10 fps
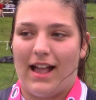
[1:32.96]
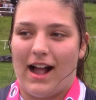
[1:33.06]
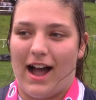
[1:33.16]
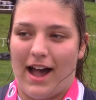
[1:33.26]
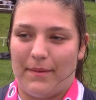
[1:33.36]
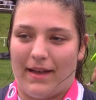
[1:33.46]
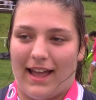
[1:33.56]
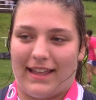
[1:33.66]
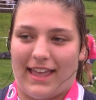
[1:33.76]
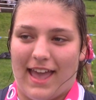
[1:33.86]
Um,
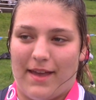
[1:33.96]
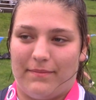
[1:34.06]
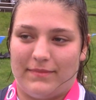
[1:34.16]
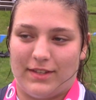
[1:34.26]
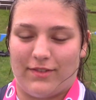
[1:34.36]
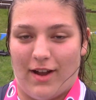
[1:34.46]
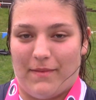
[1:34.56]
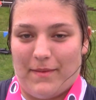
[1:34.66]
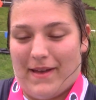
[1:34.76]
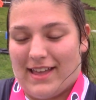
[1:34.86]
I came to throw
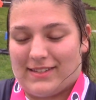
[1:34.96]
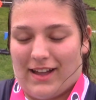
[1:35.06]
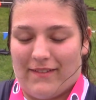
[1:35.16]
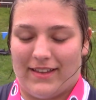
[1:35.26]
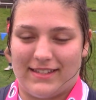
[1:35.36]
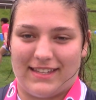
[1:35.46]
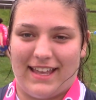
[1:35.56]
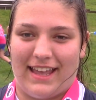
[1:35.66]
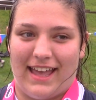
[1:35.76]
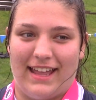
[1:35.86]
my best,
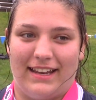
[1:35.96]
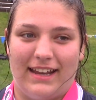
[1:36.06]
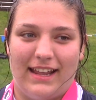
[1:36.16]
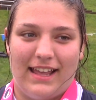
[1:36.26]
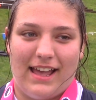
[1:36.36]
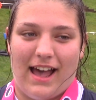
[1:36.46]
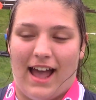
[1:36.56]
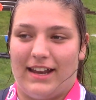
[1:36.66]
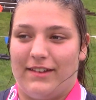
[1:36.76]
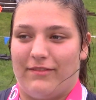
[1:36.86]
obviously, and
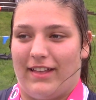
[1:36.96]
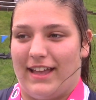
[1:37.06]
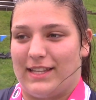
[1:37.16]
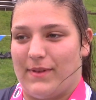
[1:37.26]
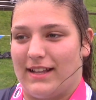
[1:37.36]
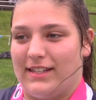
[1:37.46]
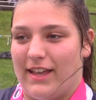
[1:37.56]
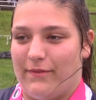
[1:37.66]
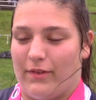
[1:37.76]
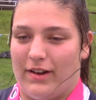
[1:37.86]
I didn't really expect to
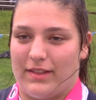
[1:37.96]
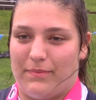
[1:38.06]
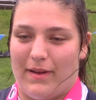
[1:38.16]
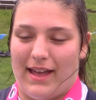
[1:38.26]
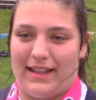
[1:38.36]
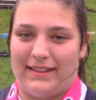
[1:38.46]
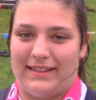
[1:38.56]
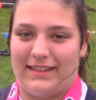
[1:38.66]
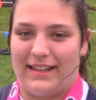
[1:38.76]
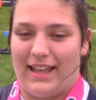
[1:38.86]
get fourth, but
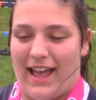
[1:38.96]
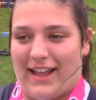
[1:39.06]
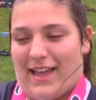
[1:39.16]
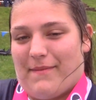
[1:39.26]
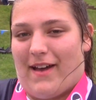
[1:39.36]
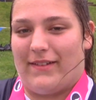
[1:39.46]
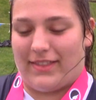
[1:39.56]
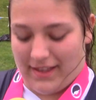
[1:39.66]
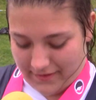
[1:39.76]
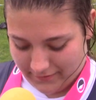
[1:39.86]
I came out
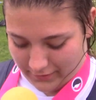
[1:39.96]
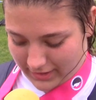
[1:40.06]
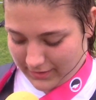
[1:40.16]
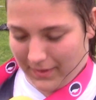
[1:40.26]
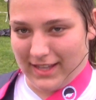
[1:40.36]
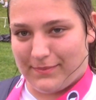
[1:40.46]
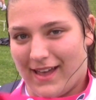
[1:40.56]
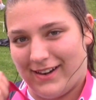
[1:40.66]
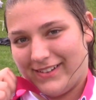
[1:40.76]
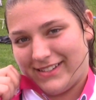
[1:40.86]
with the fourth place
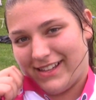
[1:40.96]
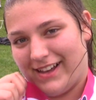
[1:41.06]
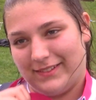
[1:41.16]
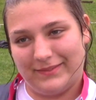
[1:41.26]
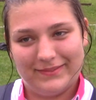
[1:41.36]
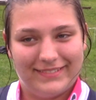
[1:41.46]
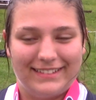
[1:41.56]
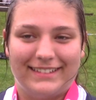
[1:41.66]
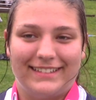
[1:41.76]
medal. So. Yeah.